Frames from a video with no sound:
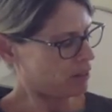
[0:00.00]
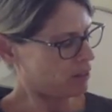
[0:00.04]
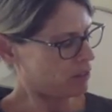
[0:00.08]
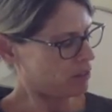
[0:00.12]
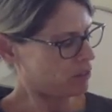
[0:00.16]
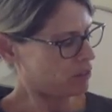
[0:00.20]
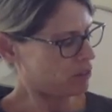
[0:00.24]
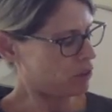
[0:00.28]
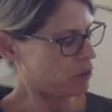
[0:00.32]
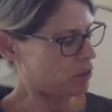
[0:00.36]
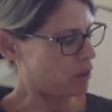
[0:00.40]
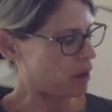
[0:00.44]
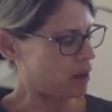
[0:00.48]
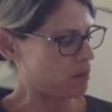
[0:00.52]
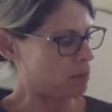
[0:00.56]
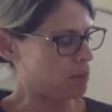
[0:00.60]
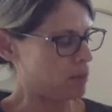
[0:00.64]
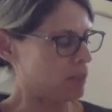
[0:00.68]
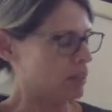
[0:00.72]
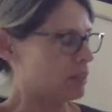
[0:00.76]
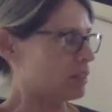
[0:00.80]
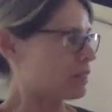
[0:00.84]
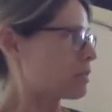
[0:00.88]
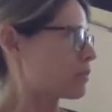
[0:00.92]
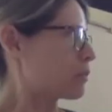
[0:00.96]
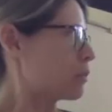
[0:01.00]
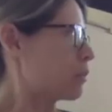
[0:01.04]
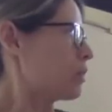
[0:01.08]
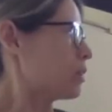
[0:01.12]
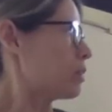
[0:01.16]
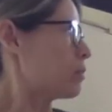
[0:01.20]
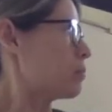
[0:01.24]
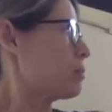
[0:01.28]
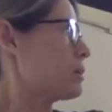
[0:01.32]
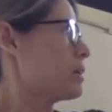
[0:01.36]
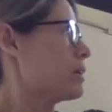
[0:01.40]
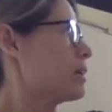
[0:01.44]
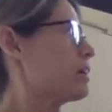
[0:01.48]
So that means it's going
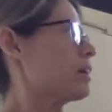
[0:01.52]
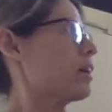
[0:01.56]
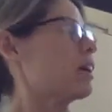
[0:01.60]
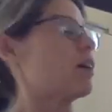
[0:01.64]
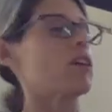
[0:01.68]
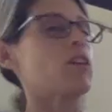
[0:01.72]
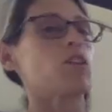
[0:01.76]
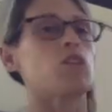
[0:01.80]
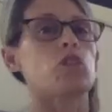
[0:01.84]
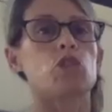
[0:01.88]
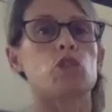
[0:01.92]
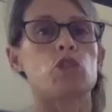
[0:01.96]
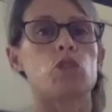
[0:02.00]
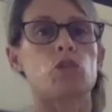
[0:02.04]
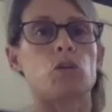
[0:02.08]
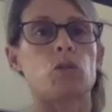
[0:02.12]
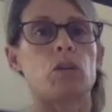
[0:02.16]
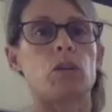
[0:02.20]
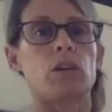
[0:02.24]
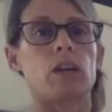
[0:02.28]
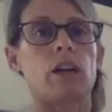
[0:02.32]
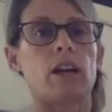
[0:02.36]
to be our short